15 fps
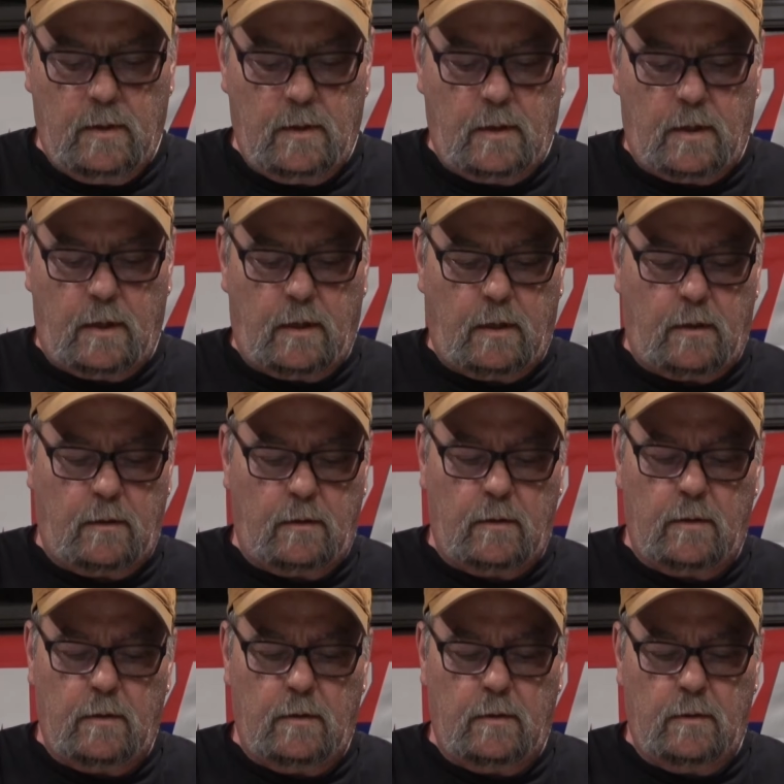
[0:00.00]

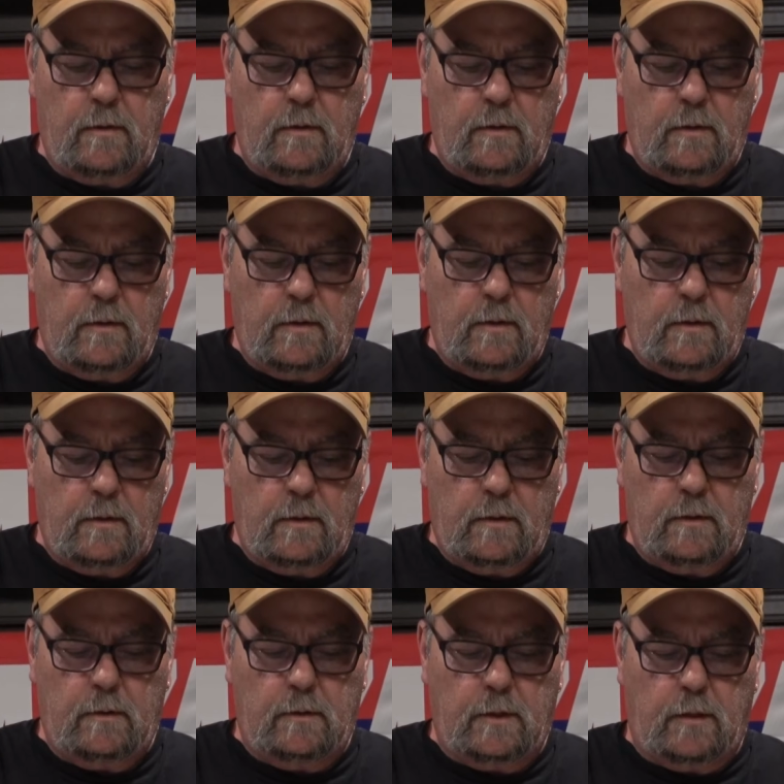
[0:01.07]
and
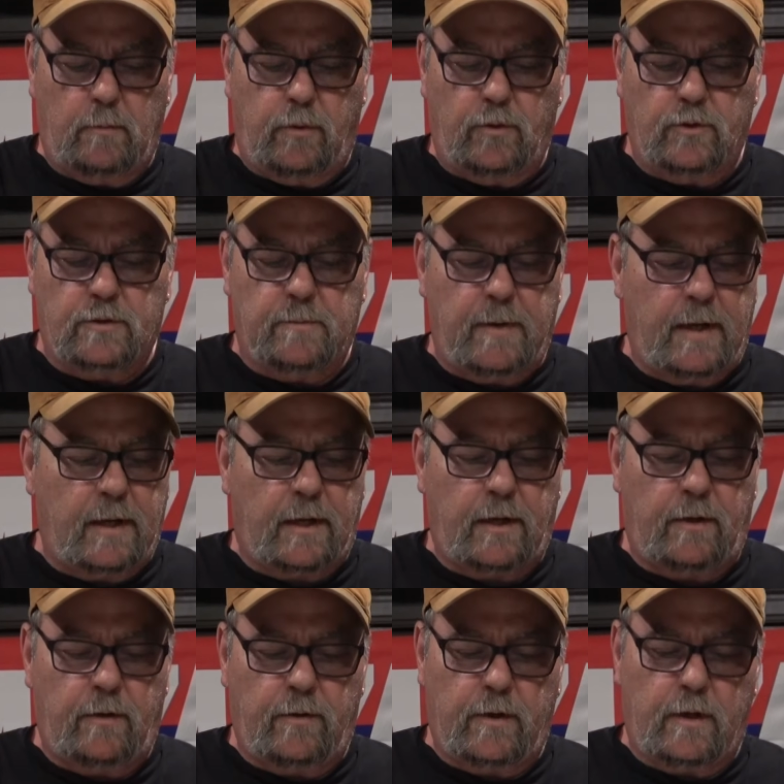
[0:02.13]
little posts back
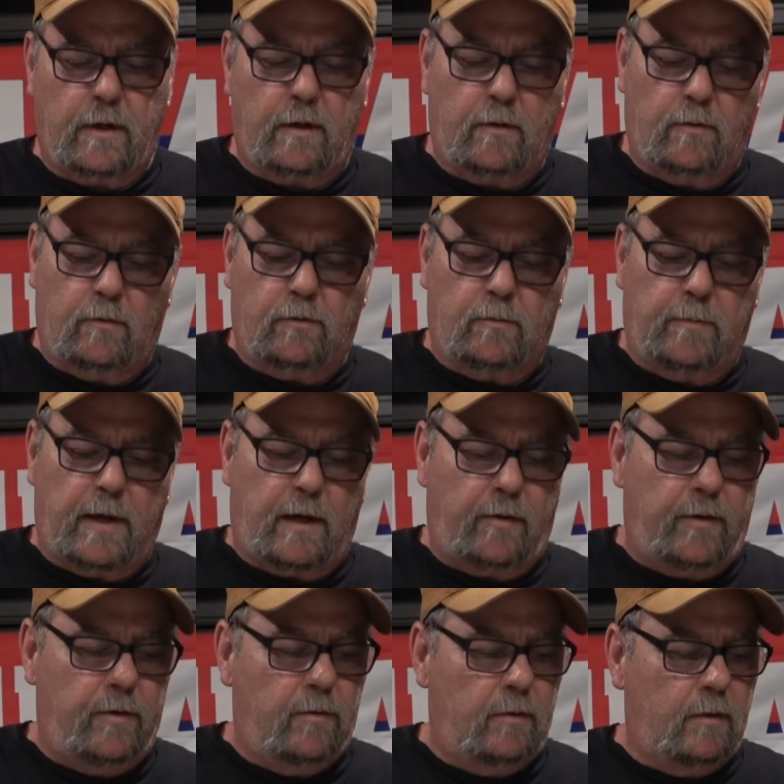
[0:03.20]
here that are going to hold the
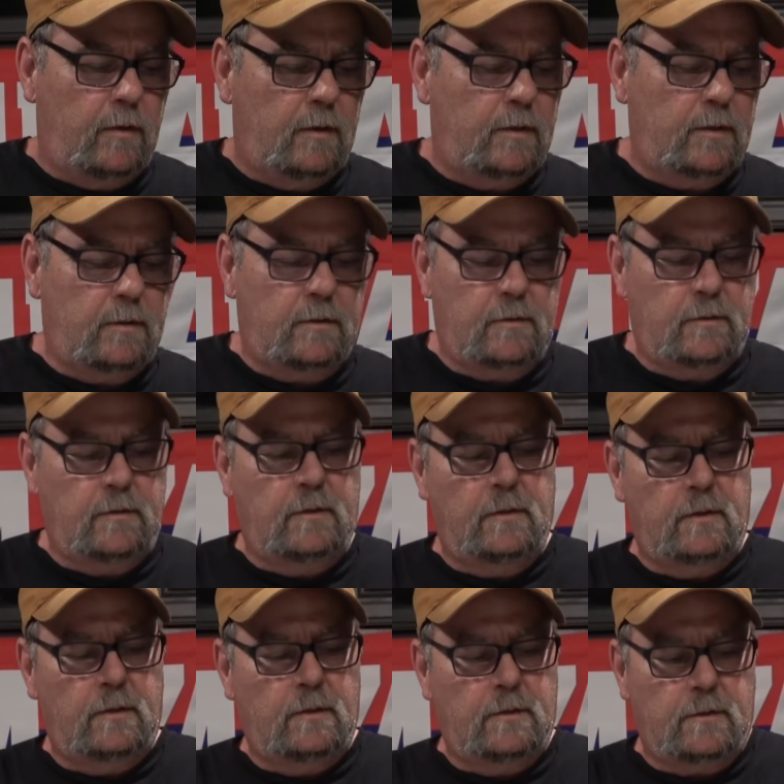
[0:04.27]
battery door on.
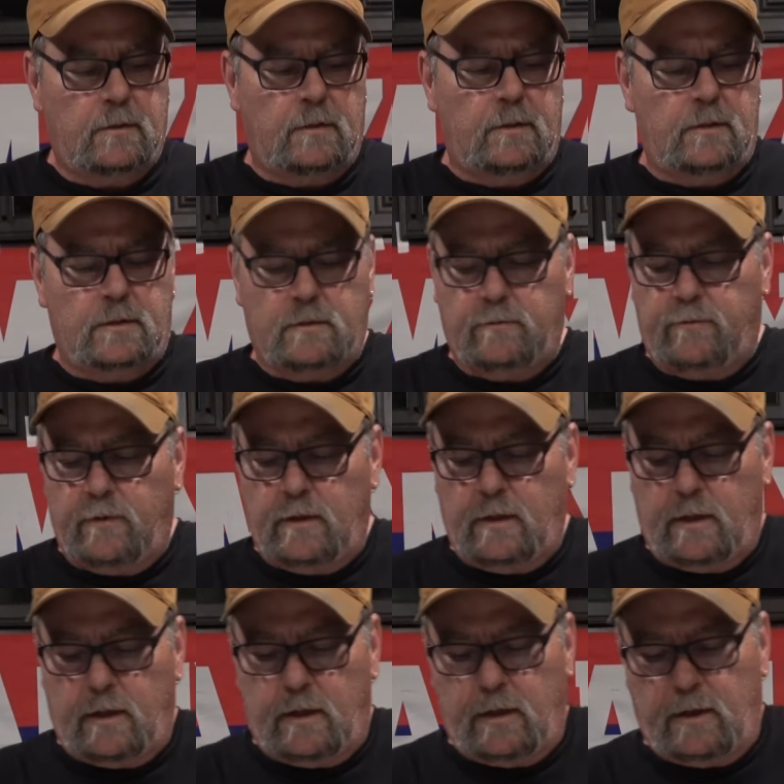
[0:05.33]
So there's the front
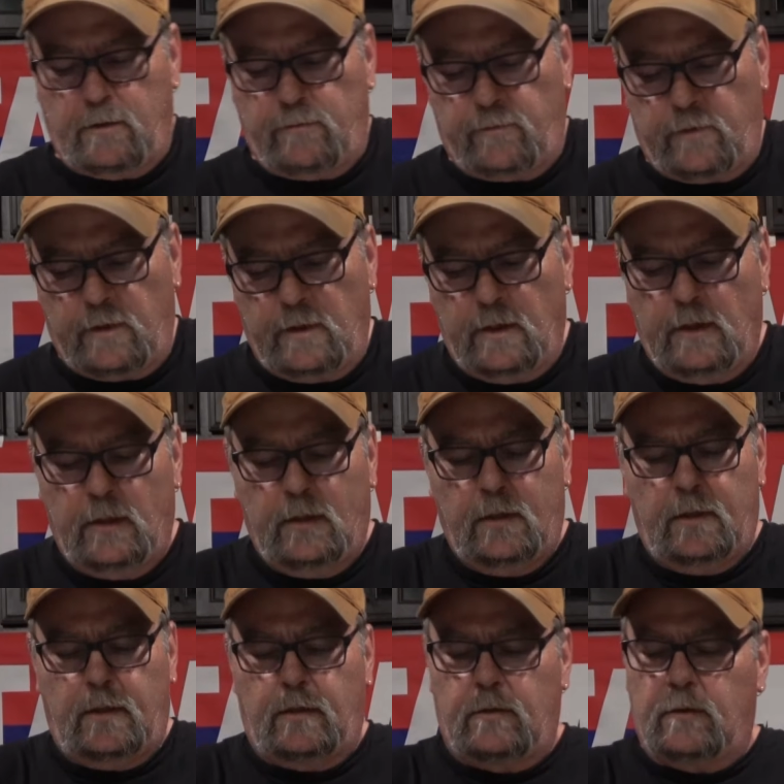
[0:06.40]
half,
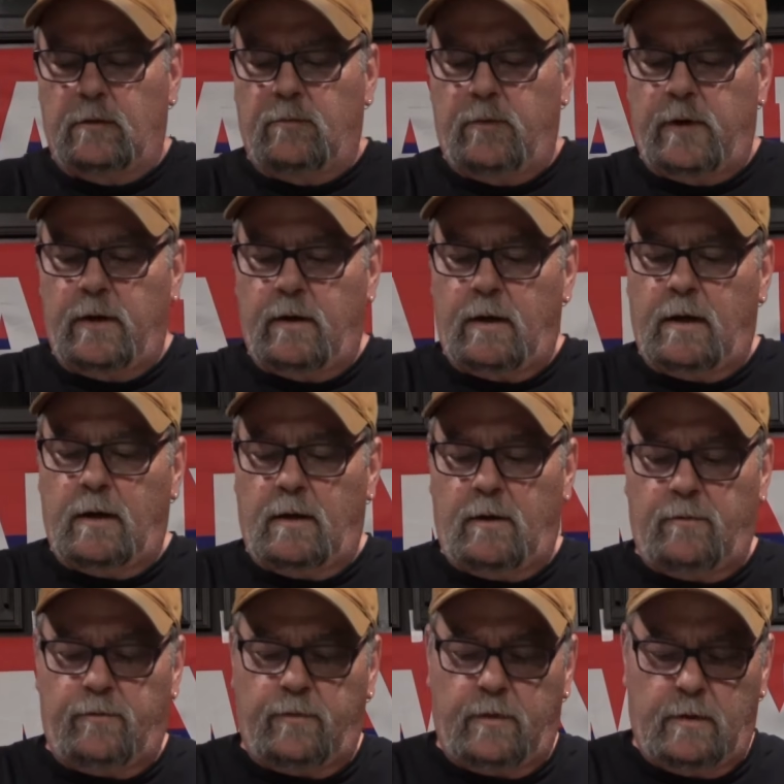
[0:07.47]
and on the rear
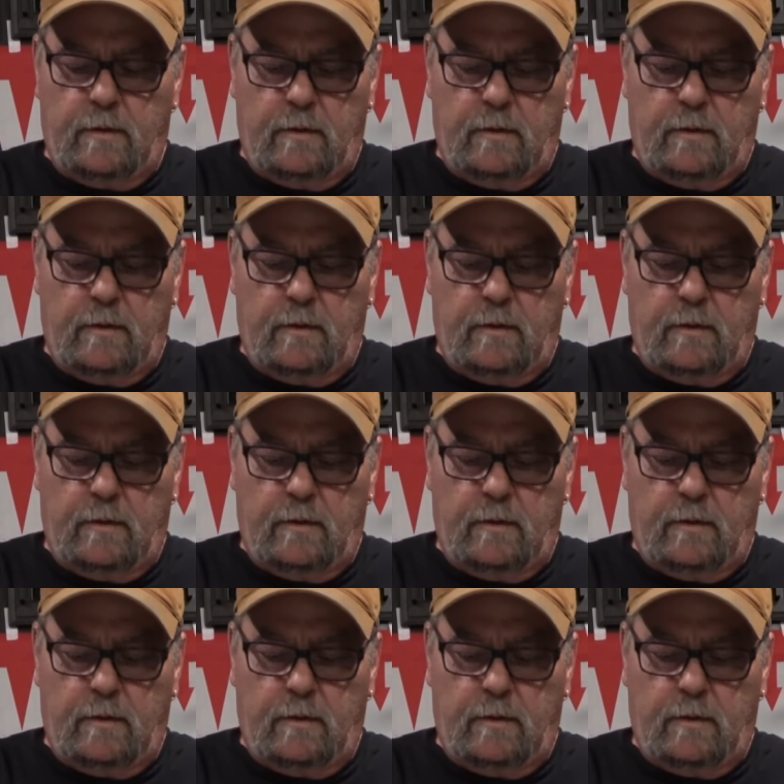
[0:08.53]
half,